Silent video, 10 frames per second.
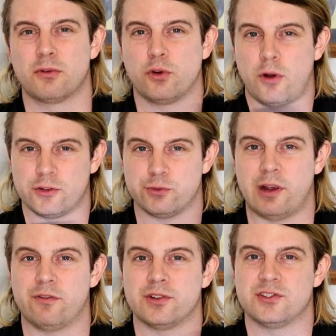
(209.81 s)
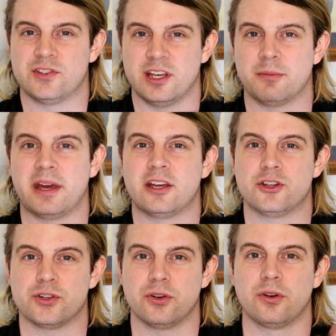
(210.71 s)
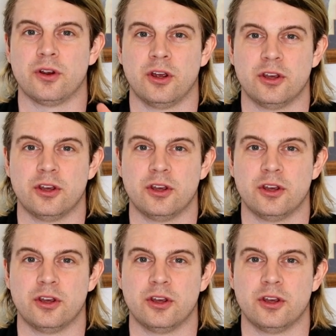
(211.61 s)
cross-referencing, making sure